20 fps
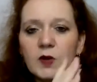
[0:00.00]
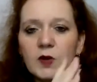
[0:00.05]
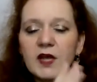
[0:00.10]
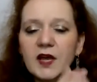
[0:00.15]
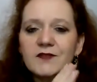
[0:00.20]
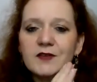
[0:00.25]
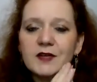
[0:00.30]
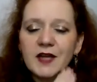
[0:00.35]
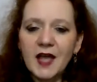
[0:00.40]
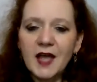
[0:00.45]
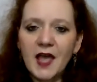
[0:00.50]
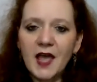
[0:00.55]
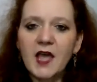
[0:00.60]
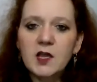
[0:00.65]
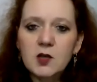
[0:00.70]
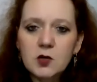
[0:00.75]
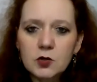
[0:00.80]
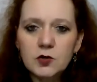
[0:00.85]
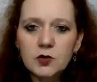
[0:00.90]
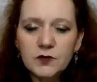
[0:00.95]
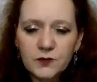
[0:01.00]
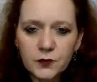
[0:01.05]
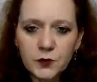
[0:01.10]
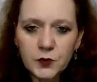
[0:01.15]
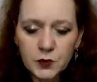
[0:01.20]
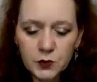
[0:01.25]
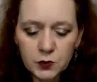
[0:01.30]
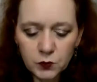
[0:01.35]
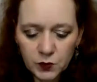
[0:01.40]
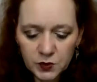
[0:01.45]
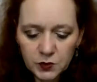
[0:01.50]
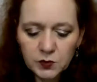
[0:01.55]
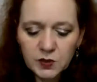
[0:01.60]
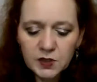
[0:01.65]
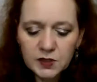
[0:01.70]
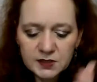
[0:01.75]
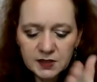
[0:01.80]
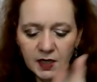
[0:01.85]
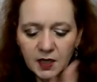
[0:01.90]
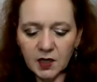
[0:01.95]
We have an anchor for you where you
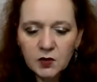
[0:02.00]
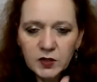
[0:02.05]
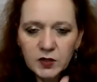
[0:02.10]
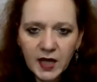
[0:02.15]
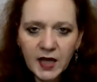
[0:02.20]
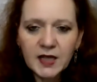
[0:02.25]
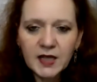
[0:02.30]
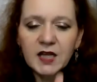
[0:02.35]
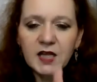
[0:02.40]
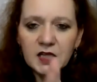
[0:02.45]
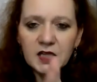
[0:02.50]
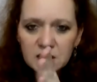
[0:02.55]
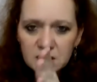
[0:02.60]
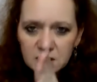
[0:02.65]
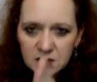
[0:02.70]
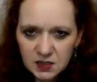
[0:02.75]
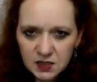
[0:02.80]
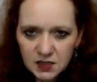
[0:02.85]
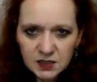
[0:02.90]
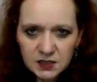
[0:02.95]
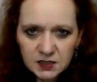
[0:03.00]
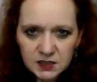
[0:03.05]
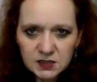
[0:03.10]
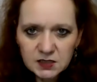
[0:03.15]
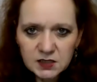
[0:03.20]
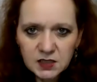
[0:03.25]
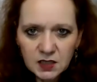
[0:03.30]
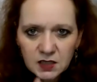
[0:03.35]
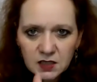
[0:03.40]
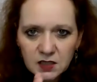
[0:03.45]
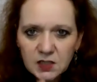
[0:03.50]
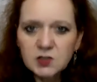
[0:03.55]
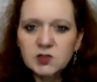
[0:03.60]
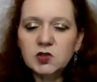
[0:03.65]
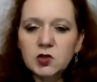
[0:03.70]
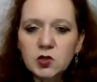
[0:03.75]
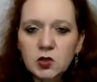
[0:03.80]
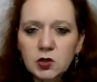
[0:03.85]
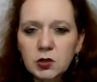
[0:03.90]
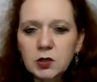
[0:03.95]
can say, okay, this
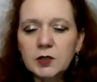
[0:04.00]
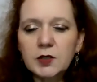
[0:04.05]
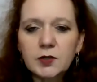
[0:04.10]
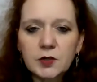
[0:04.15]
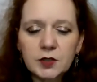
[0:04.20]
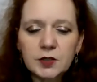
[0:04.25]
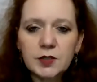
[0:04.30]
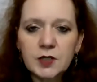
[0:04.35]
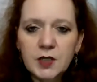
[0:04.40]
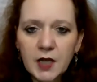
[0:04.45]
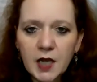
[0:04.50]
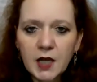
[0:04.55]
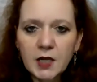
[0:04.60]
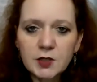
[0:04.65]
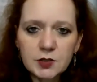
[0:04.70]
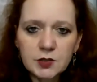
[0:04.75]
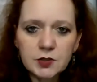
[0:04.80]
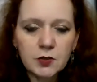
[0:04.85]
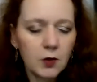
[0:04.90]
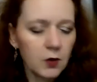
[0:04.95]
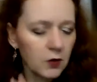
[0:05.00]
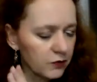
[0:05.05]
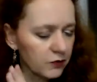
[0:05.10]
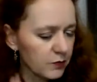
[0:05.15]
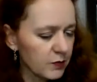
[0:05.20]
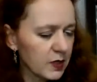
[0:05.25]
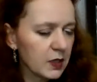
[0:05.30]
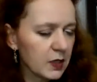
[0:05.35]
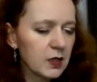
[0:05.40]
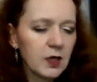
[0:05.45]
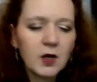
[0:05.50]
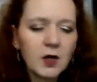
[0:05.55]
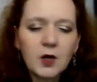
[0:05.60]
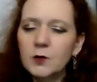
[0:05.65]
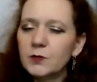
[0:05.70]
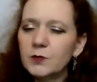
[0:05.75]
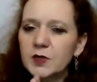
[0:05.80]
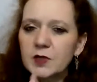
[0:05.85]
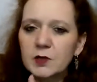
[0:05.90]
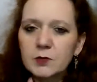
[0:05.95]
is a clear indication of me
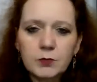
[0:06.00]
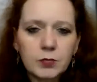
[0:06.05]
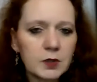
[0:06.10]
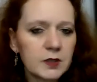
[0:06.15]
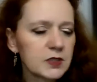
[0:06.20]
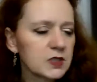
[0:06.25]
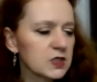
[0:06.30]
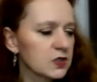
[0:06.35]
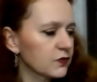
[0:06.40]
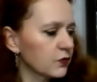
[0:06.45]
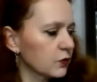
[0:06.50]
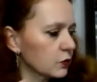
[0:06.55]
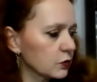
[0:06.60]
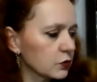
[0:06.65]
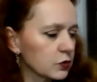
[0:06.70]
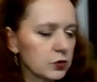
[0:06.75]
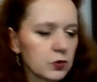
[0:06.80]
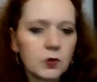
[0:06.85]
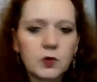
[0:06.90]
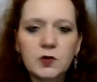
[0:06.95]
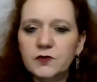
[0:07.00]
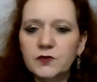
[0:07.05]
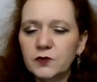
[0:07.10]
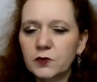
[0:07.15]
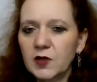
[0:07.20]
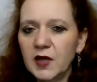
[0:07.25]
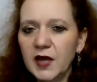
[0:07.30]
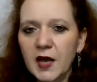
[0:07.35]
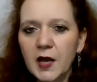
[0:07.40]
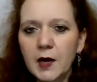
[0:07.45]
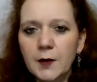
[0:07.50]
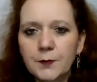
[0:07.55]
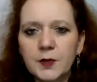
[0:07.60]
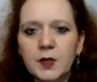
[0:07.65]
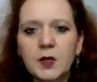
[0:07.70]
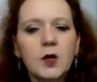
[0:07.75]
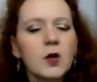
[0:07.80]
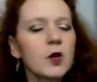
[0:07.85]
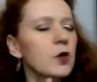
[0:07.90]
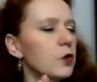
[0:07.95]
being blissful, joyful,
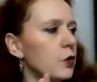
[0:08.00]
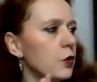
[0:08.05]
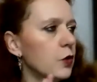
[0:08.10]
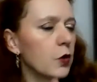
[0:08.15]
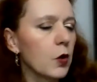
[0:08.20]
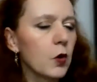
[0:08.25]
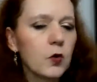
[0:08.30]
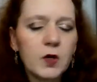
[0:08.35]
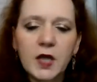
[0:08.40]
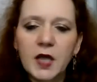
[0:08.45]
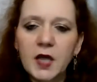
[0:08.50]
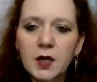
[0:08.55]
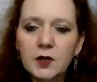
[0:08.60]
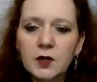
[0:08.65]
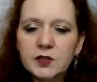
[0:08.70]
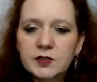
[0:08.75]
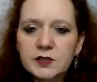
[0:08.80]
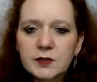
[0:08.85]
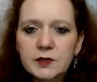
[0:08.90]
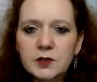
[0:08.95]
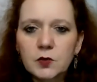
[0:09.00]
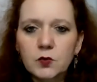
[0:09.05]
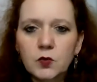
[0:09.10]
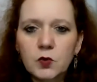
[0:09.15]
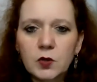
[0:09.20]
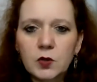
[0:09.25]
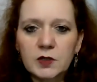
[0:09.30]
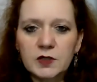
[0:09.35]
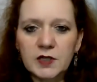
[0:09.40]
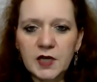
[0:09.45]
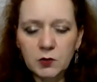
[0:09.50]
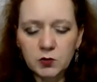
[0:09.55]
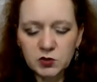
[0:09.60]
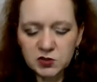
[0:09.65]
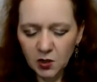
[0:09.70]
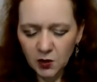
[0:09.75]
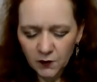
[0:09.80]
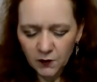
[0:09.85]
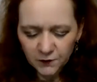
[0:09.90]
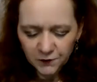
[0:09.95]
happy, no cares in the world. I
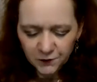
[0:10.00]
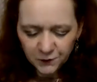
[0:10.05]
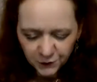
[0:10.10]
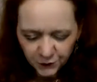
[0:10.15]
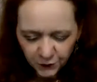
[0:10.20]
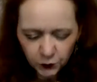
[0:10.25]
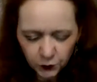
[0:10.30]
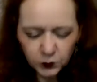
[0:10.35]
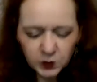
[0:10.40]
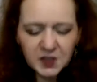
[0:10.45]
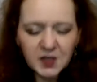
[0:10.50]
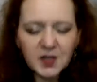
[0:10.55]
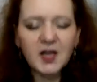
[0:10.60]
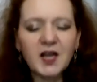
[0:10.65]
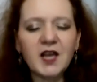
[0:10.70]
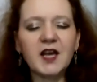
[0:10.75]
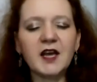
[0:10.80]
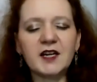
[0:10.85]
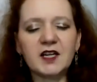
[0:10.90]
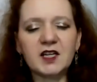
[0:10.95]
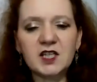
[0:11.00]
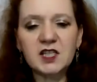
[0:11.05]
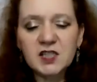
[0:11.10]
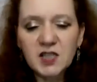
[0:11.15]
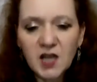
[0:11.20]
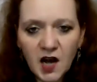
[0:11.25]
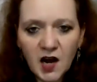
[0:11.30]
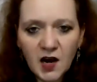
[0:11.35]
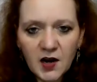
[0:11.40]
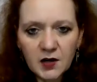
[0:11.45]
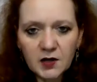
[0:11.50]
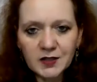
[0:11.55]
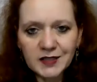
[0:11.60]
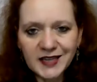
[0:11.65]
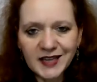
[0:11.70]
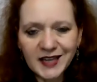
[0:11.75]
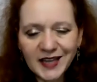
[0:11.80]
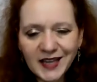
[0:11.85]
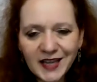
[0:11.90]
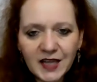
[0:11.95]
was fully and
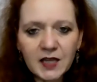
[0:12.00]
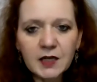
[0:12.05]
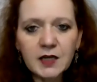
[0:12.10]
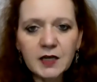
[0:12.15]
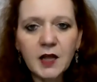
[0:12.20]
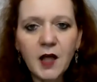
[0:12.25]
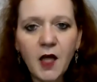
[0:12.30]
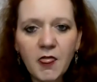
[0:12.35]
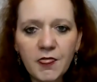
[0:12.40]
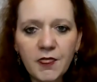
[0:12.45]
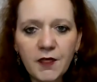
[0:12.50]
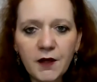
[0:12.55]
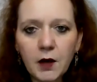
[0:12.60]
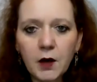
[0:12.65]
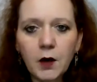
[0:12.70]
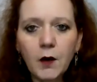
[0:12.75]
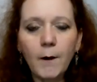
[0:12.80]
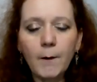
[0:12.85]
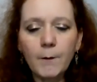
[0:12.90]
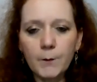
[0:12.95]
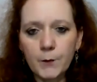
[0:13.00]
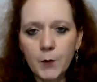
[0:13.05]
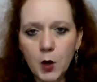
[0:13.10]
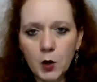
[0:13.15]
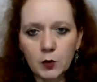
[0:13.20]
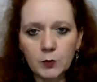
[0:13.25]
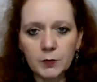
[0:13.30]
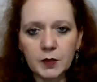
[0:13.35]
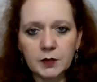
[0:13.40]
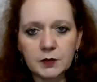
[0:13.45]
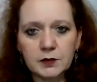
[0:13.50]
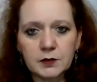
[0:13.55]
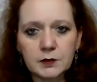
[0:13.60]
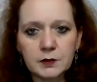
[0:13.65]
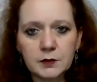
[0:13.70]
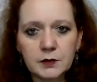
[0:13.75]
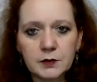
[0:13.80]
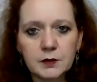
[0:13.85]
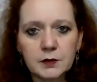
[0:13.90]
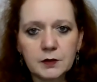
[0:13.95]
entirely in the moment.